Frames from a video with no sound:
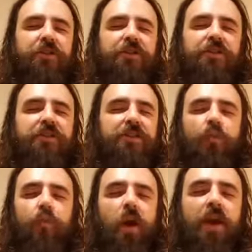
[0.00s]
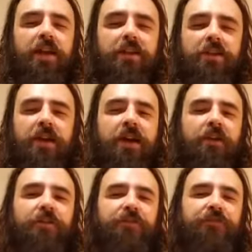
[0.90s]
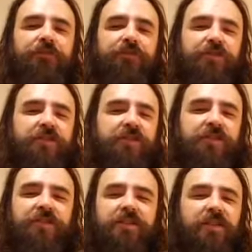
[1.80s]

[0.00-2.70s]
there's this weight of just,